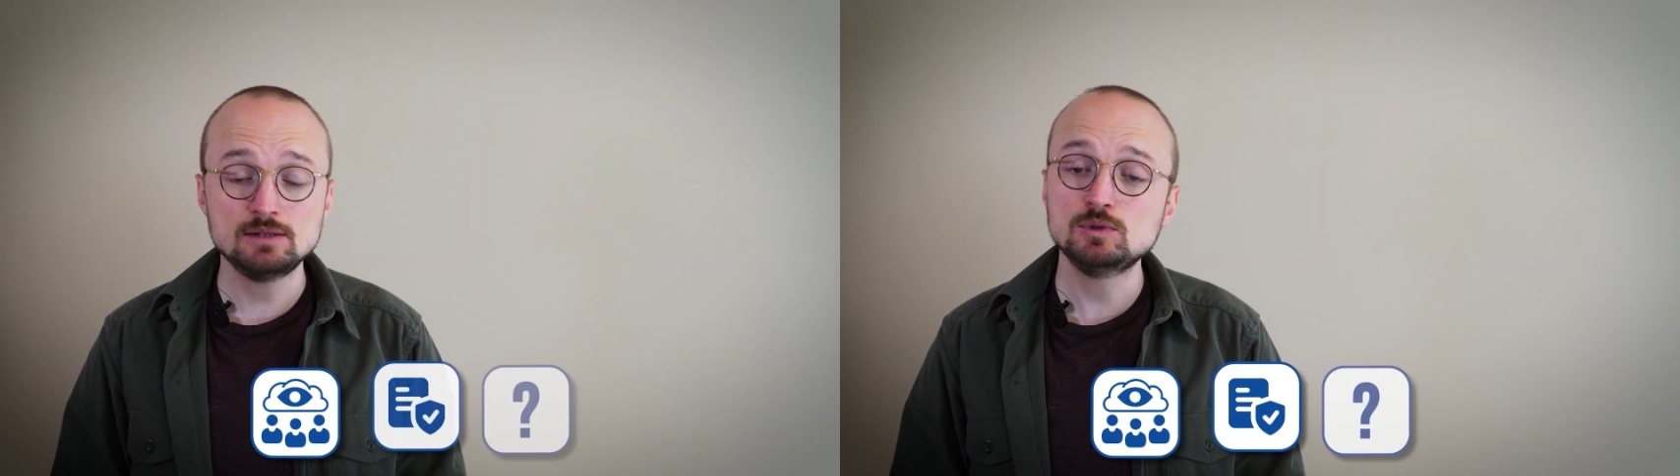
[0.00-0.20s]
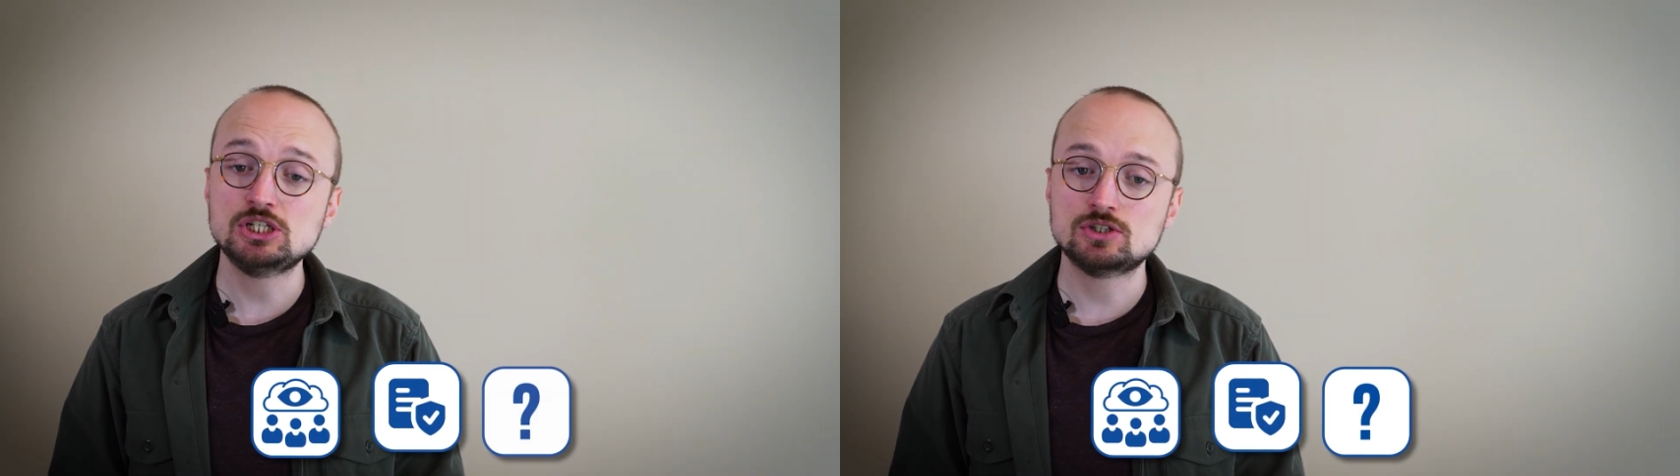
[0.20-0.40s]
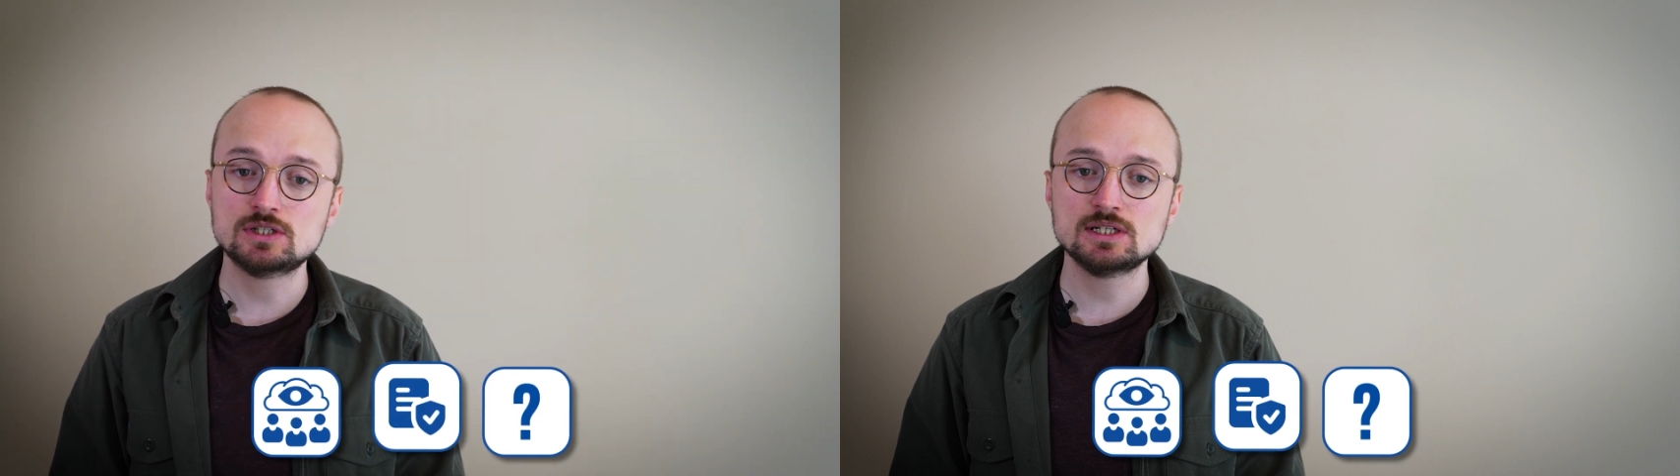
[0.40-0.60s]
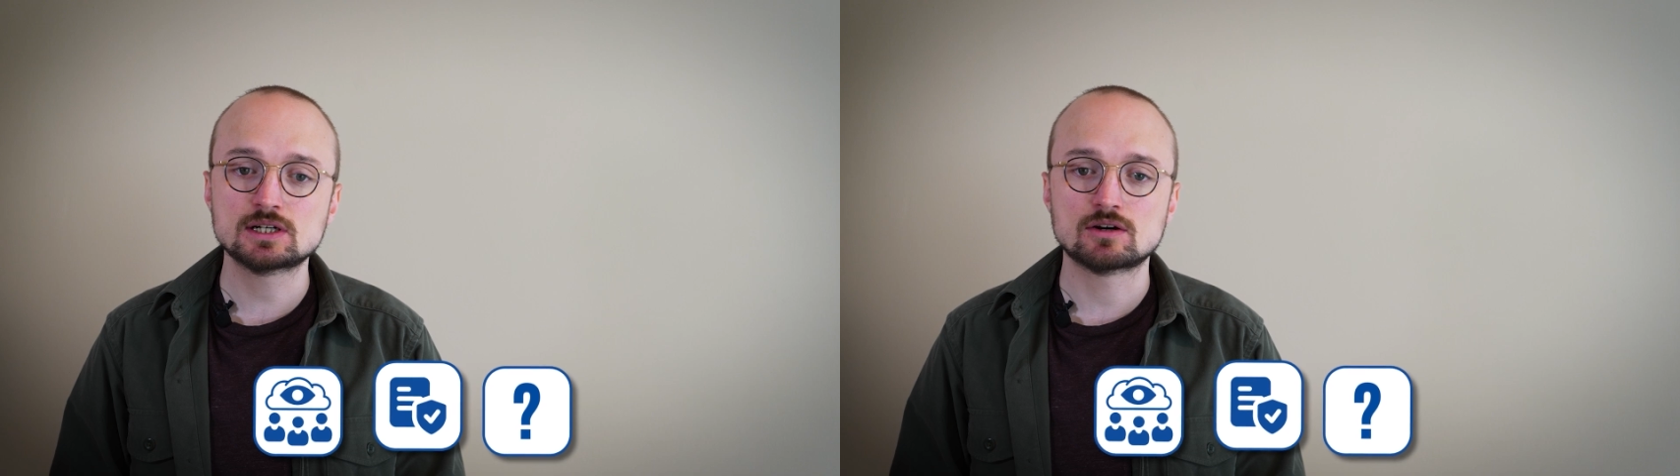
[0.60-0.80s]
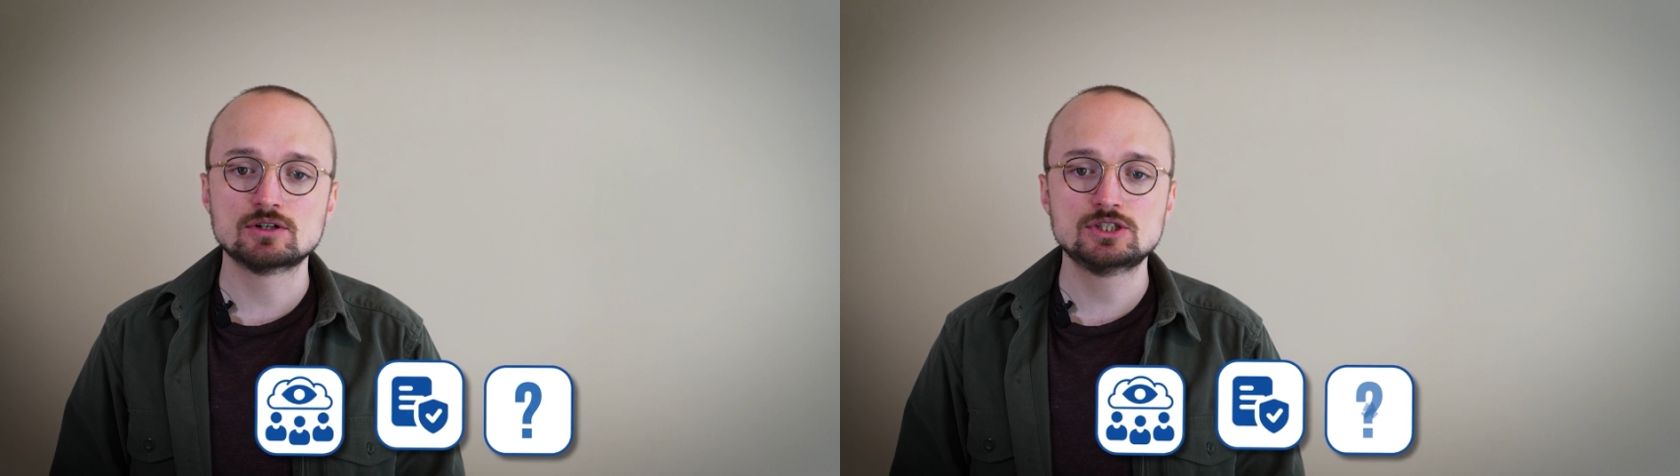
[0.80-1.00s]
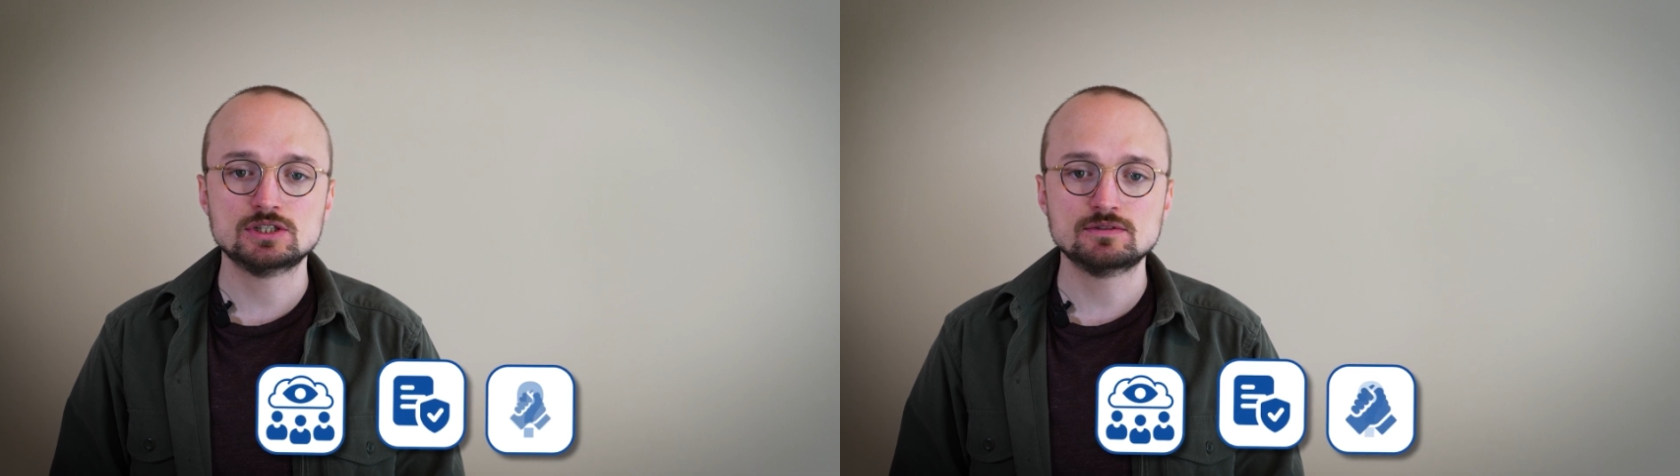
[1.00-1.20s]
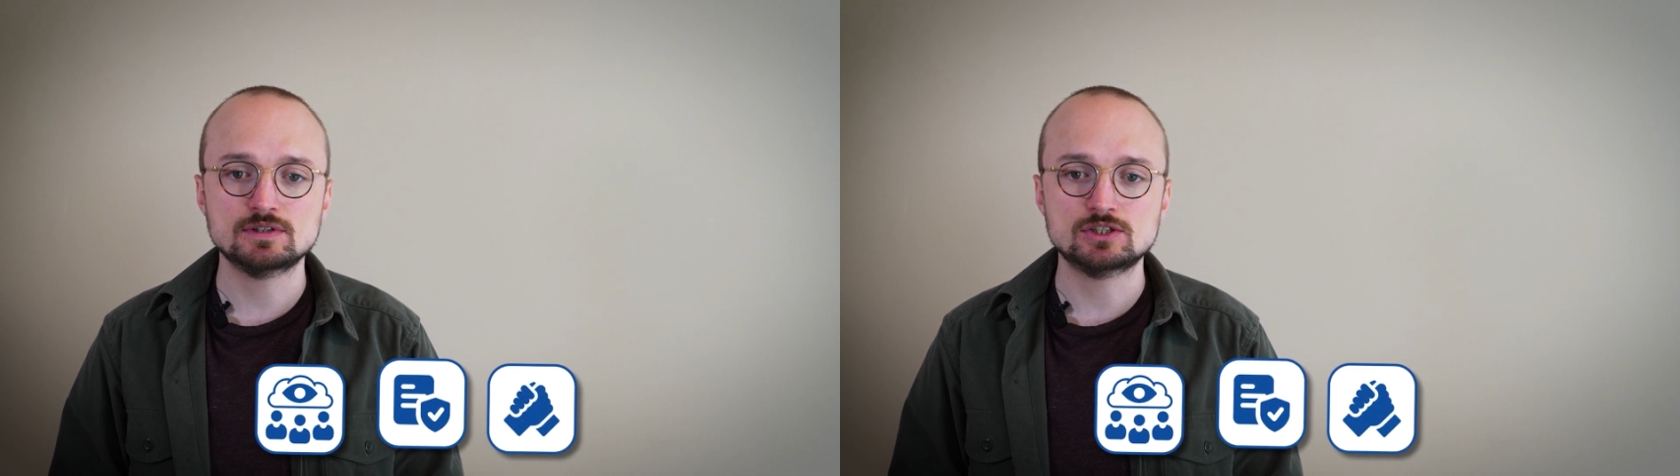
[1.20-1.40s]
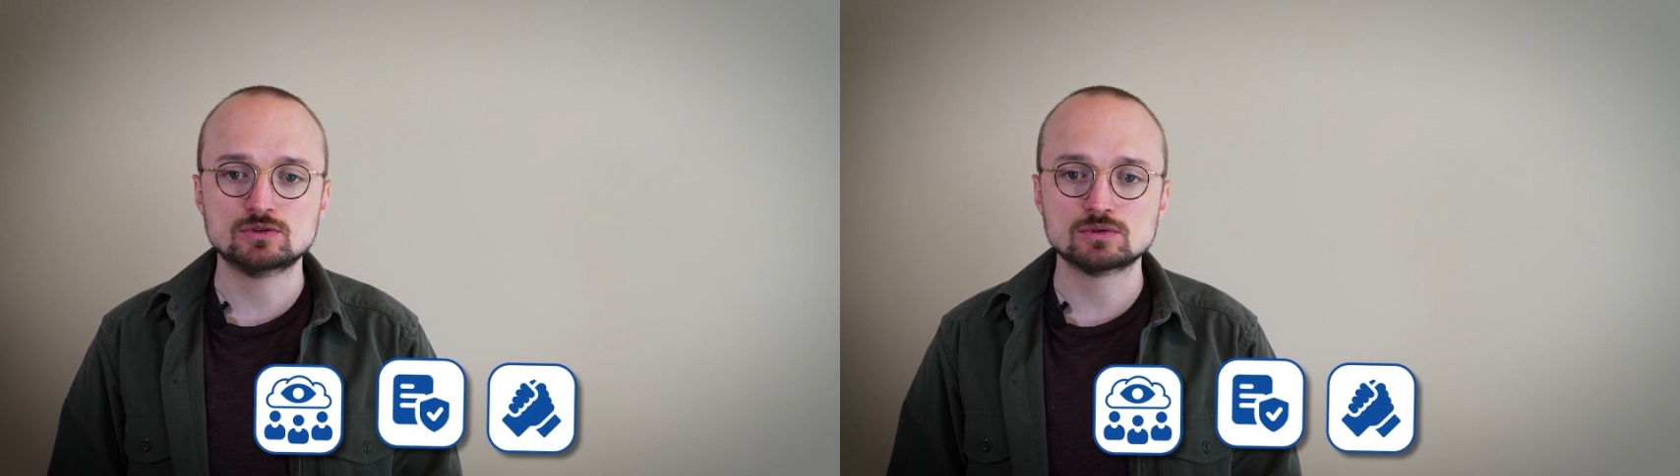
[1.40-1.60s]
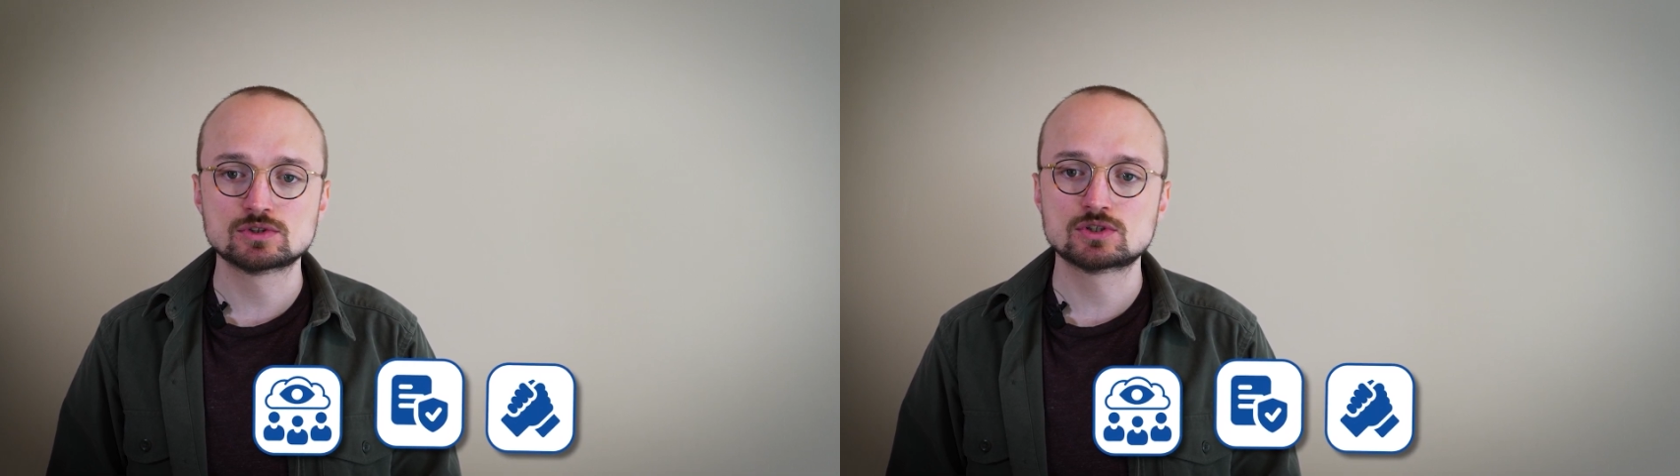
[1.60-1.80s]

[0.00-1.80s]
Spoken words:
we should encourage individuals